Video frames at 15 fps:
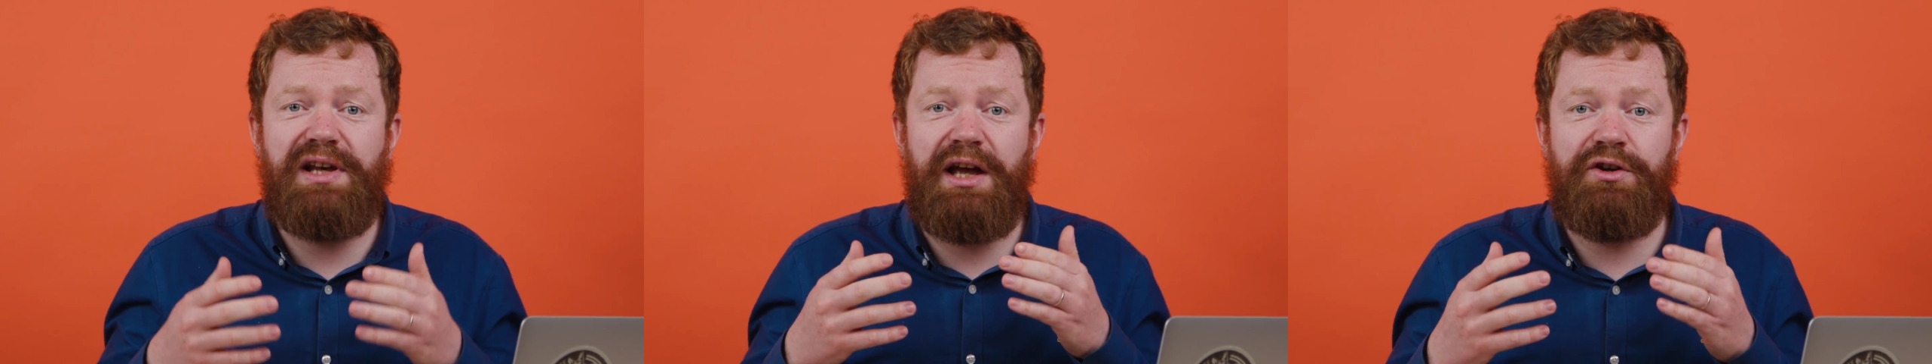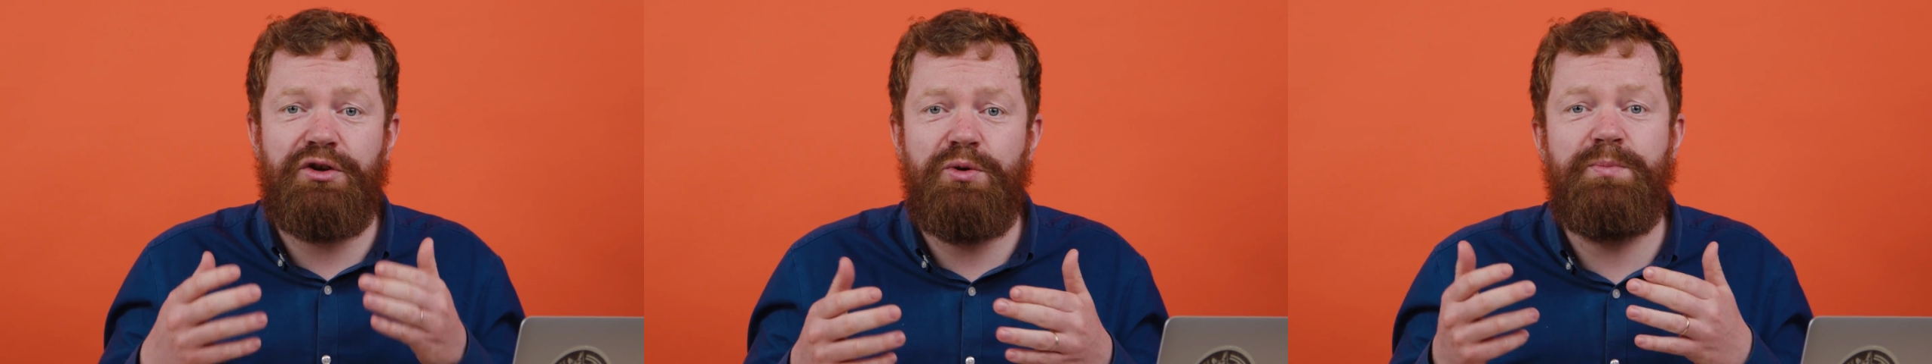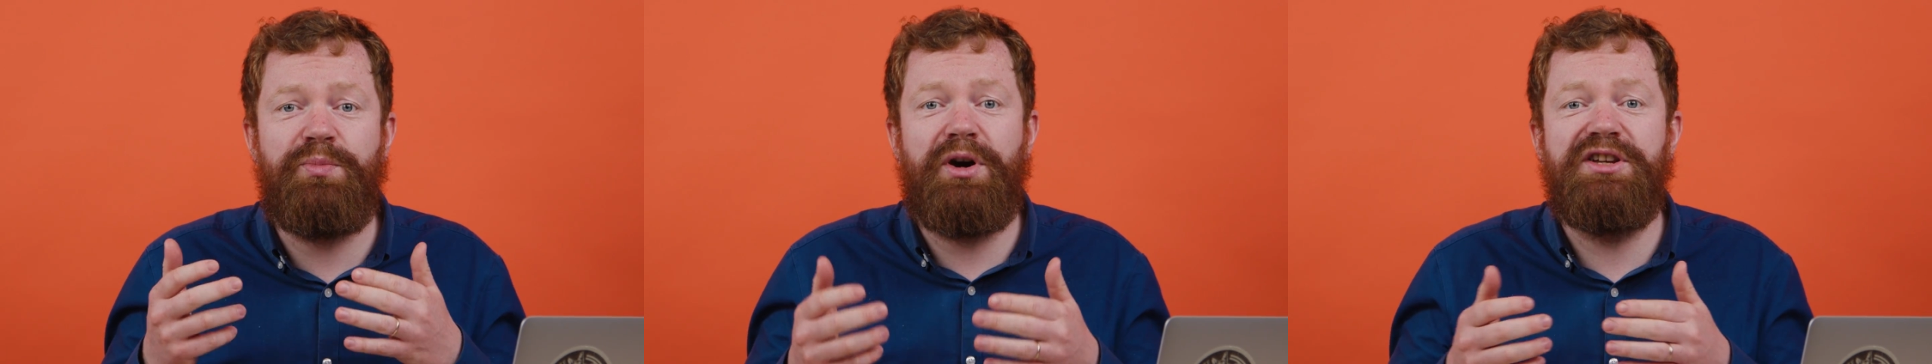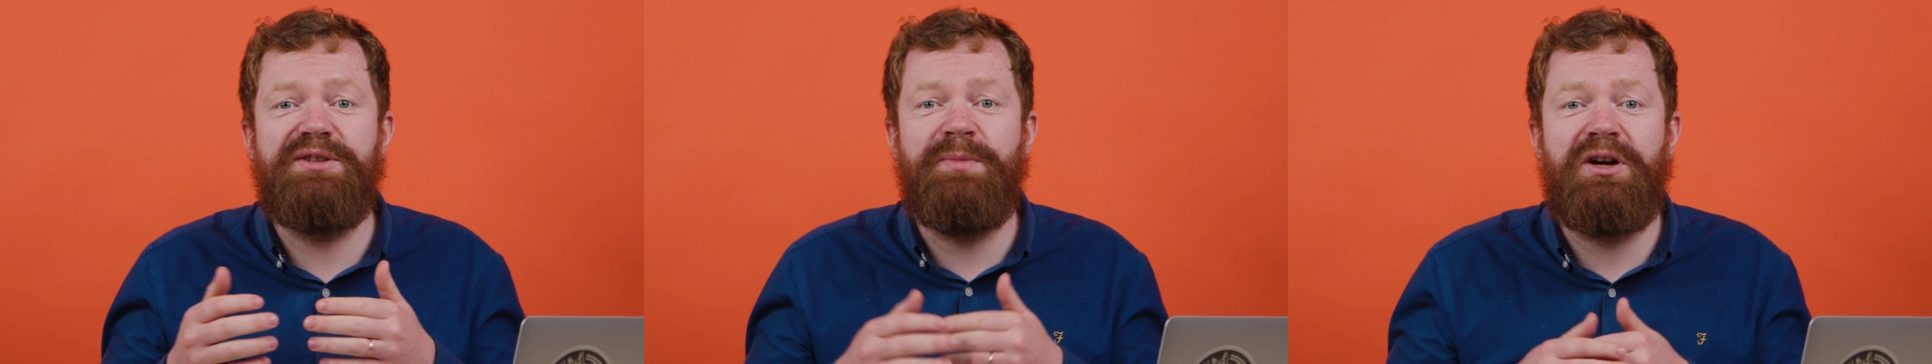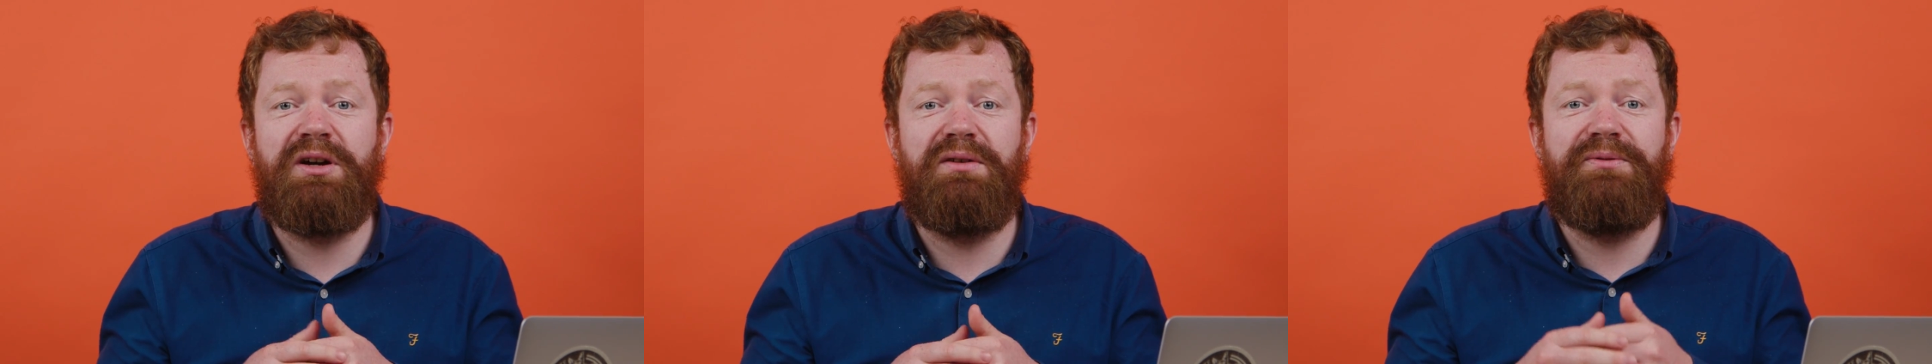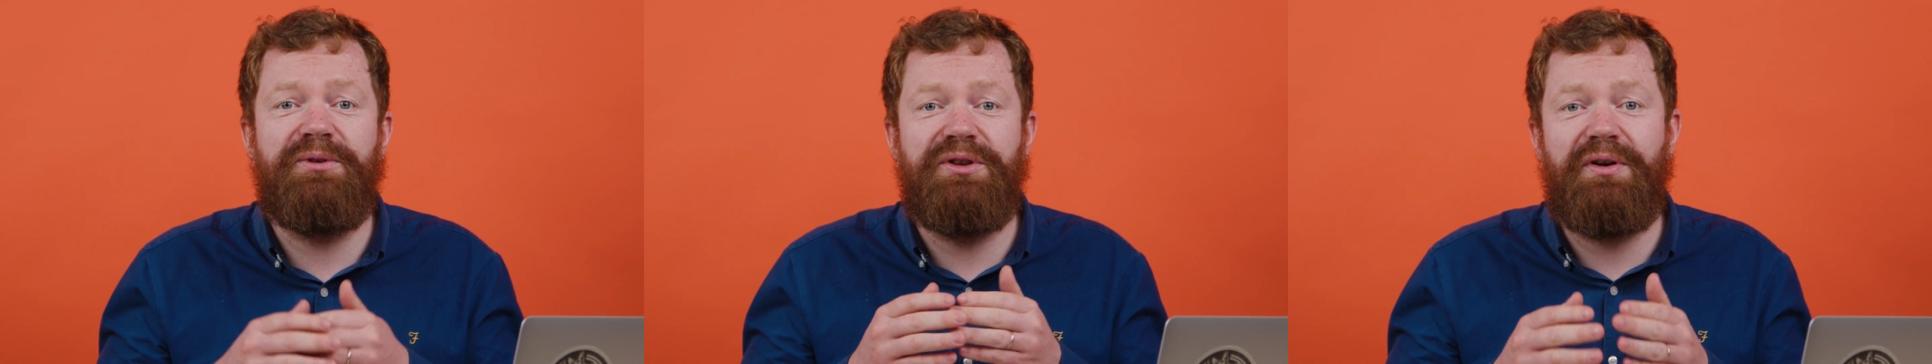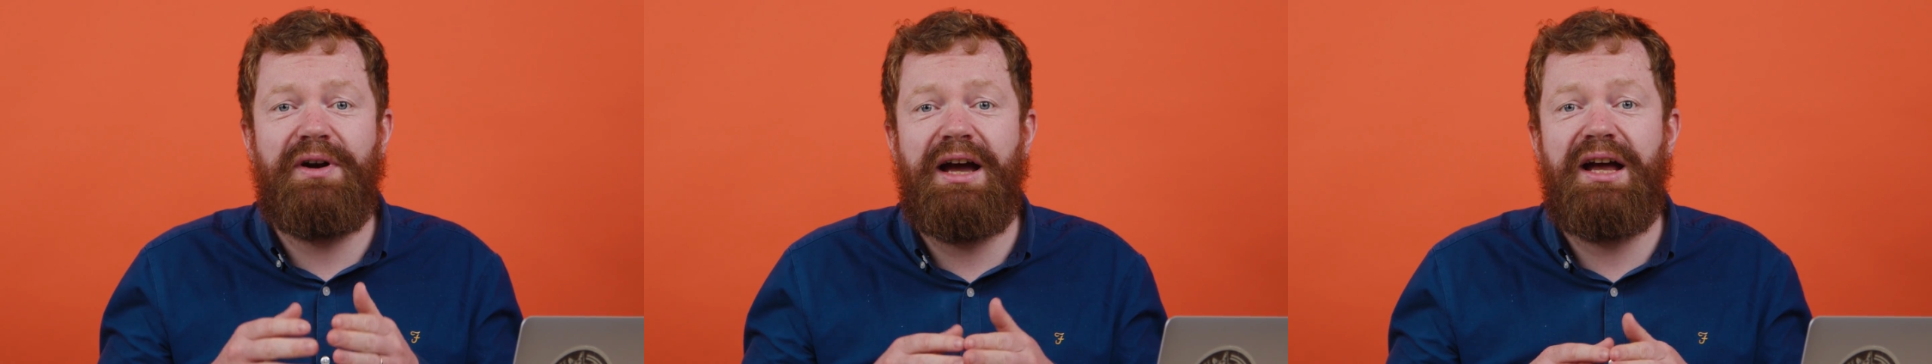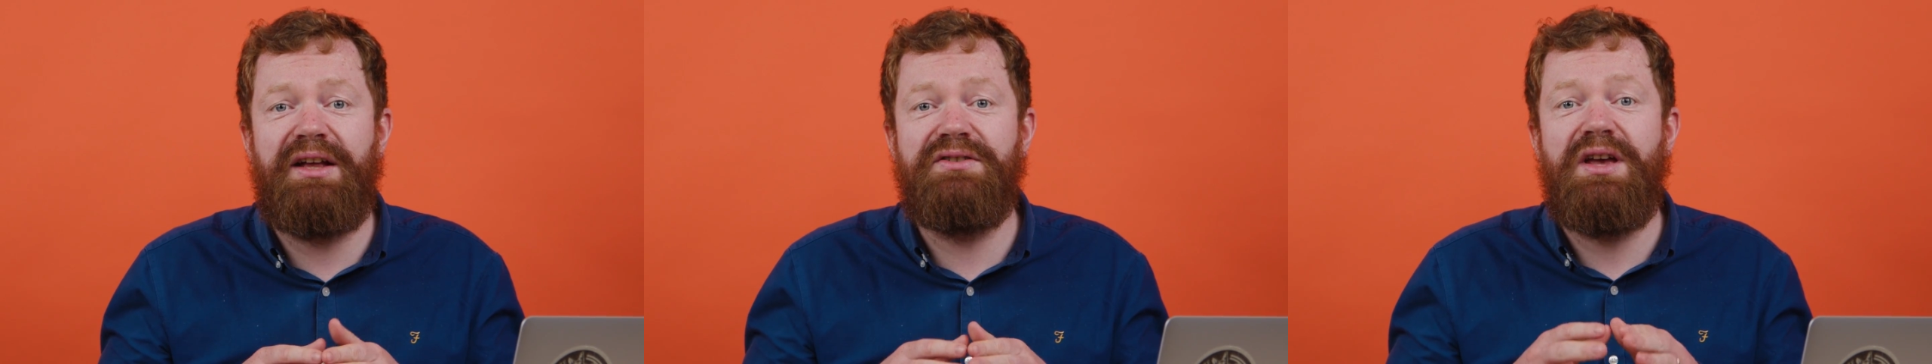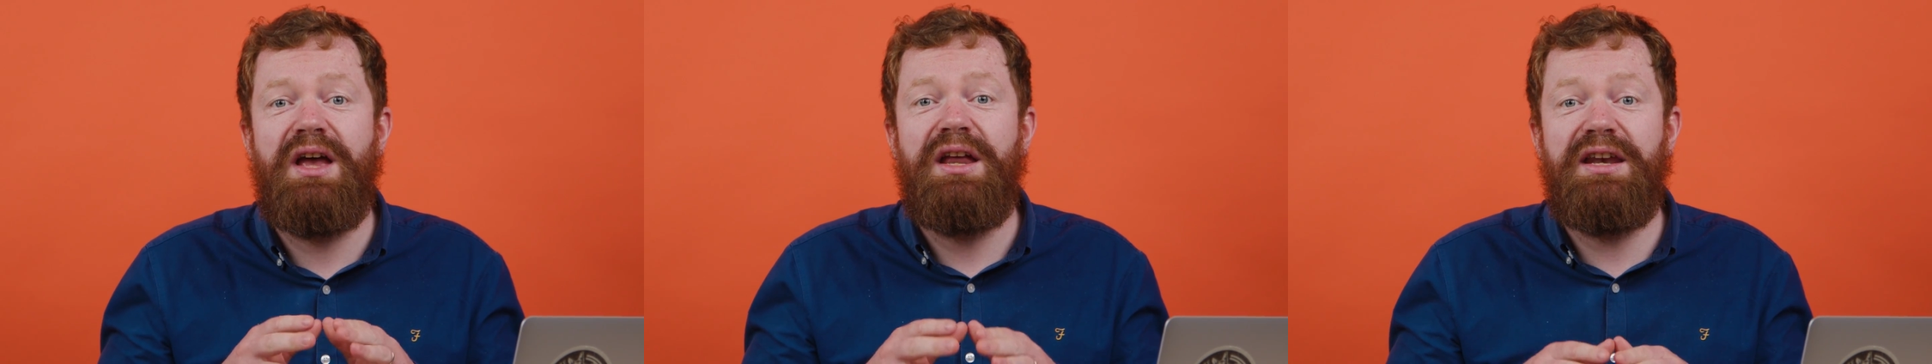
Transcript: a new price model for their ads,